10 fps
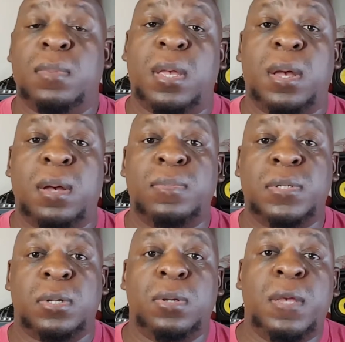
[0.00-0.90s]
Um,
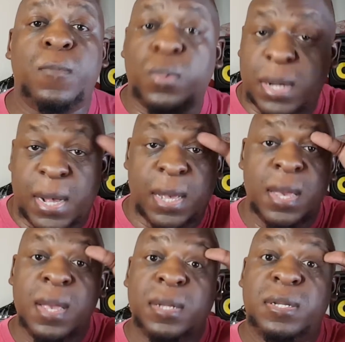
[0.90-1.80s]
so even when I
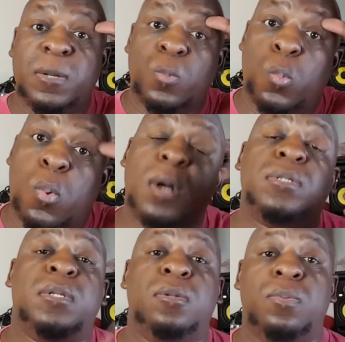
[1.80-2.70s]
didn't
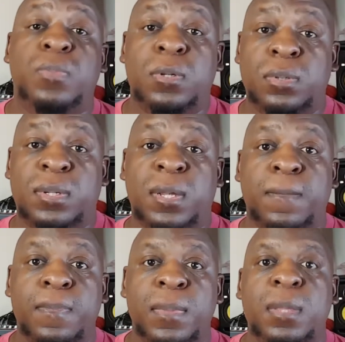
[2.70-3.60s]
want to do music.
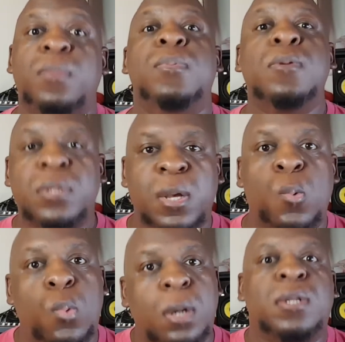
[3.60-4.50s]
Music
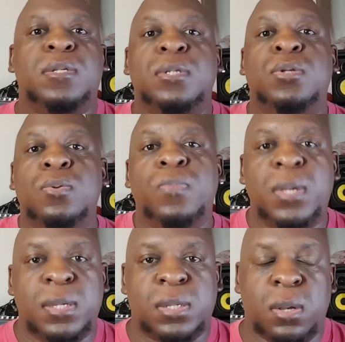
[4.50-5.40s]
wanted to do
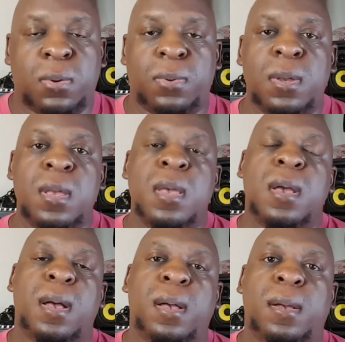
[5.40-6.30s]
me, so
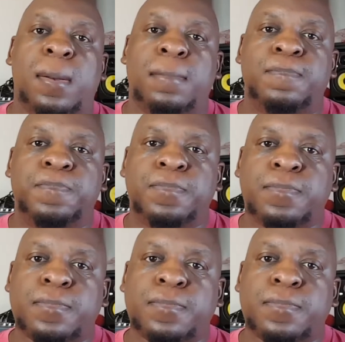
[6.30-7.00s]
um,